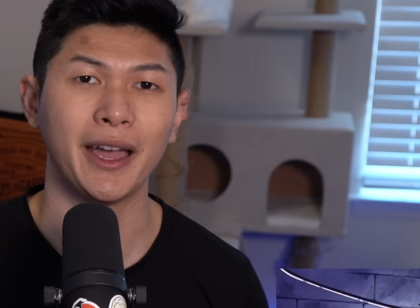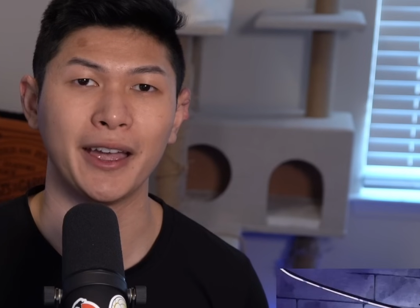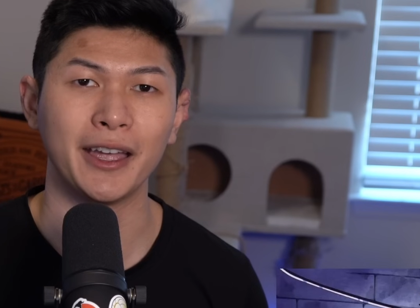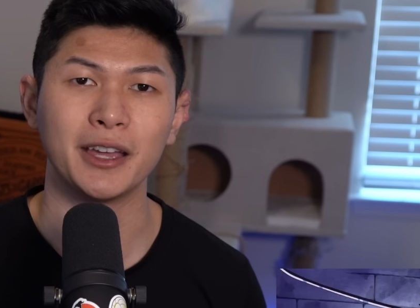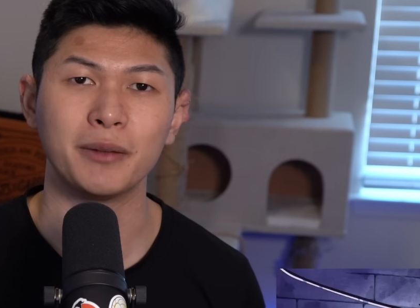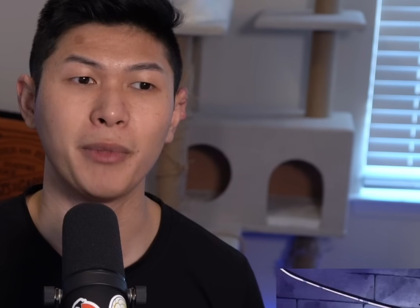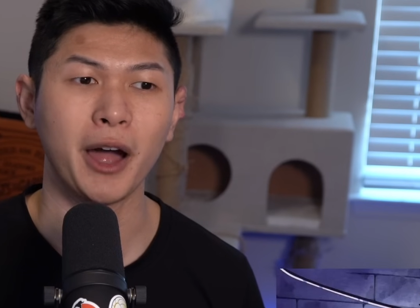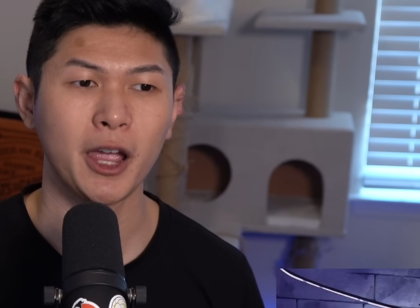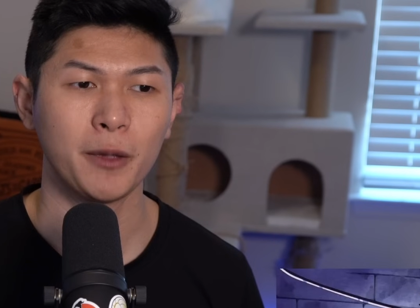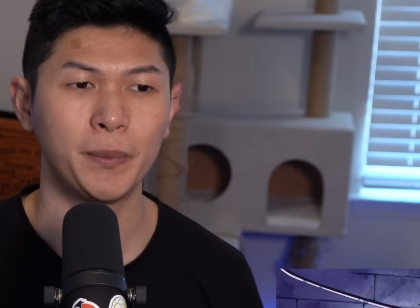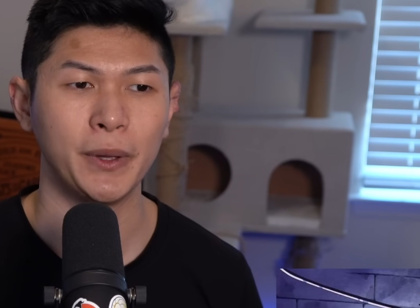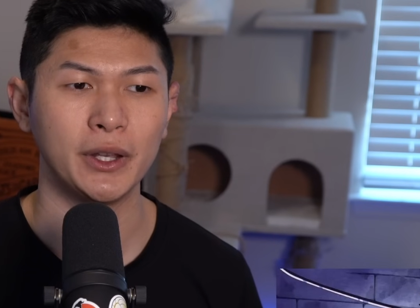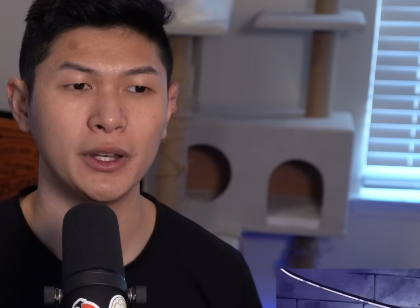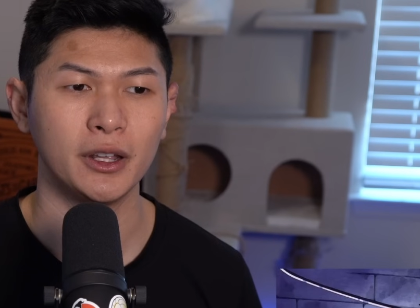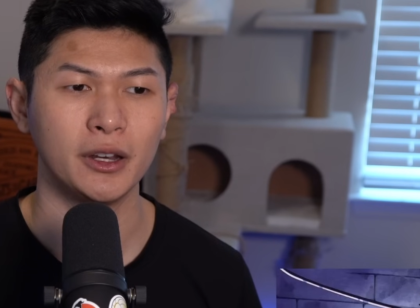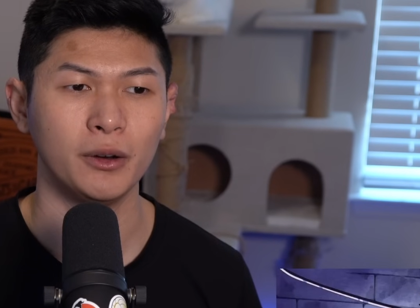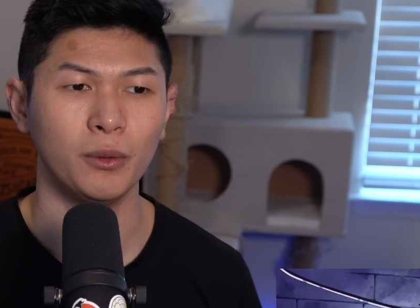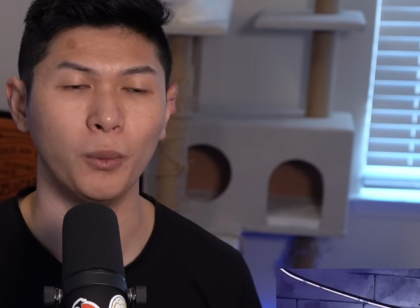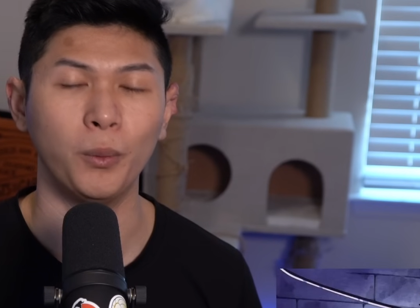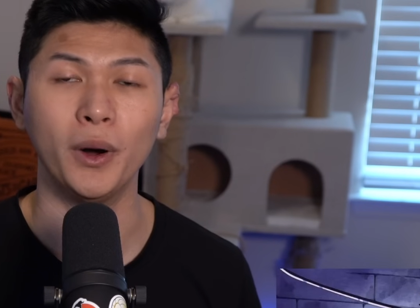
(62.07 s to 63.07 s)
yeah, in my
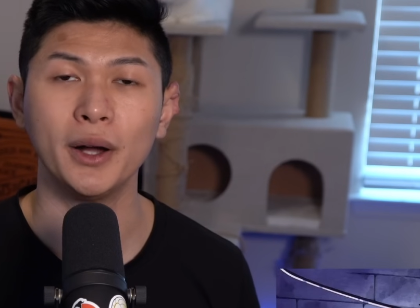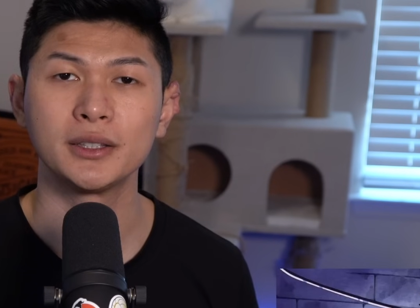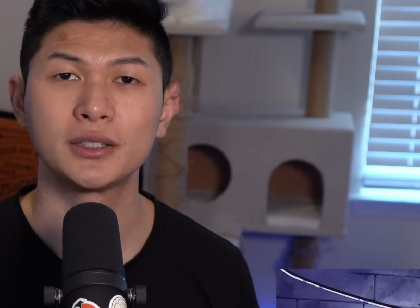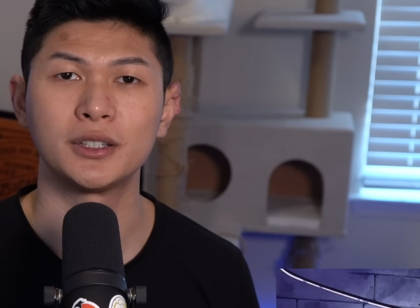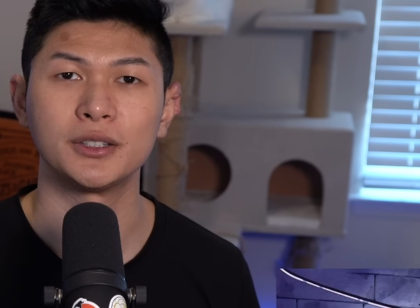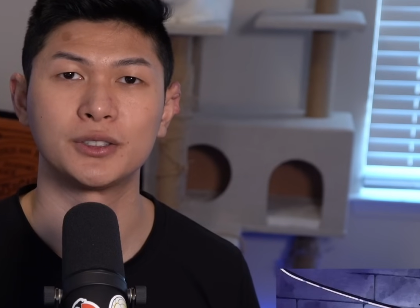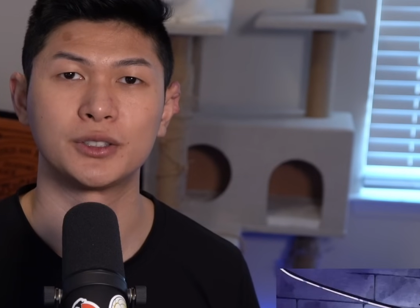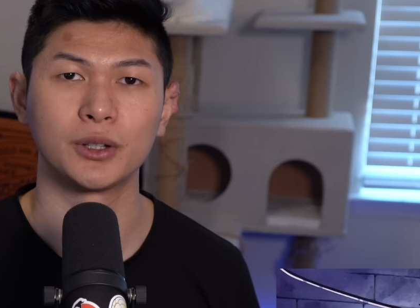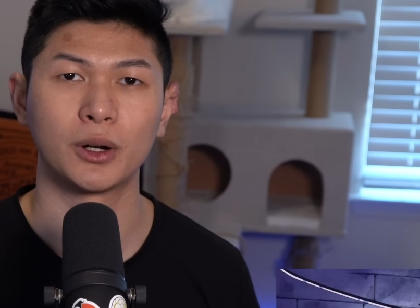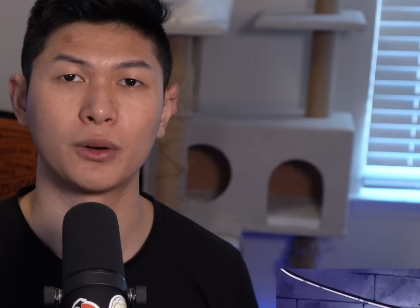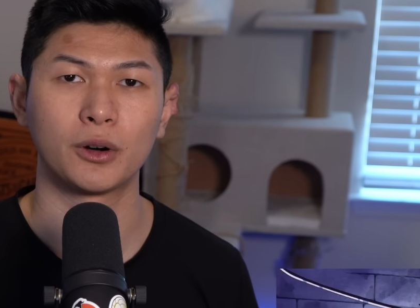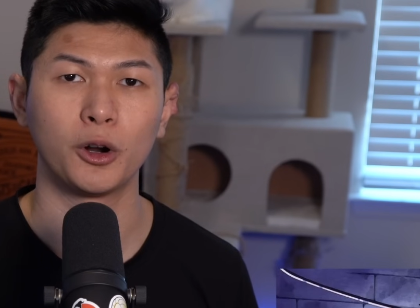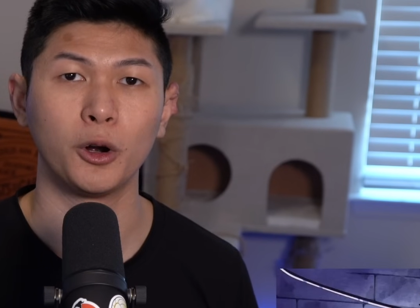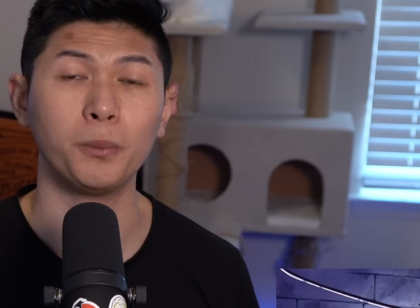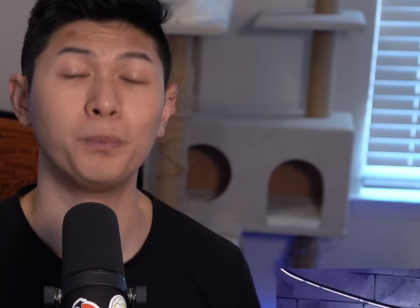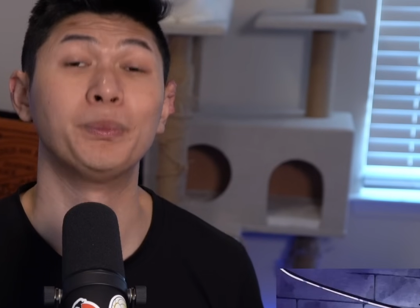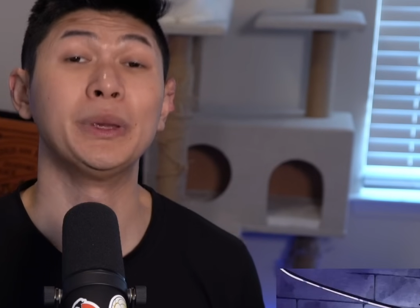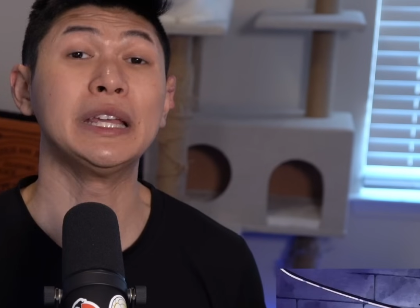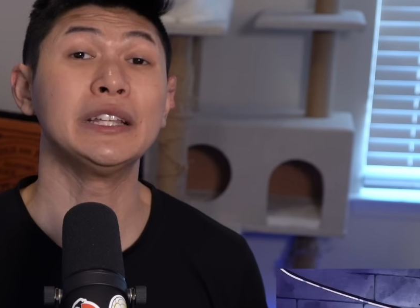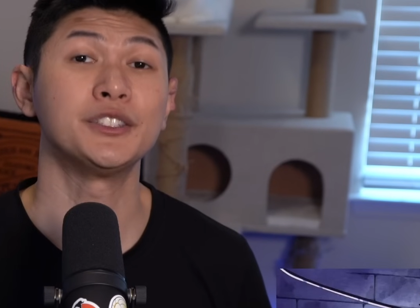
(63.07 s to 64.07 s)
opinion, once
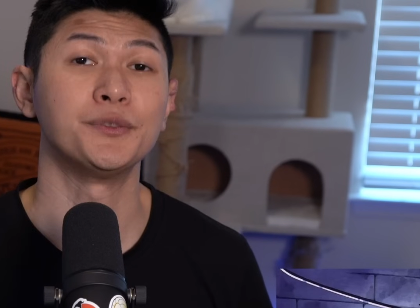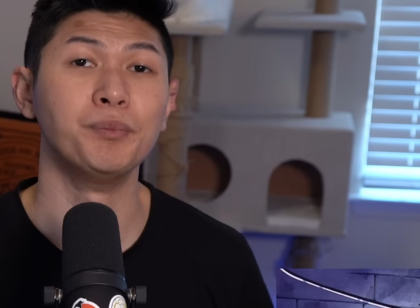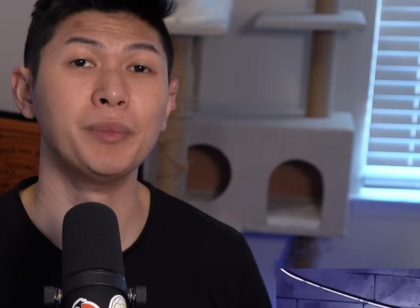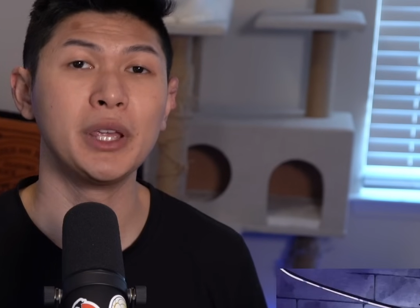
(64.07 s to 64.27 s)
Zoro beats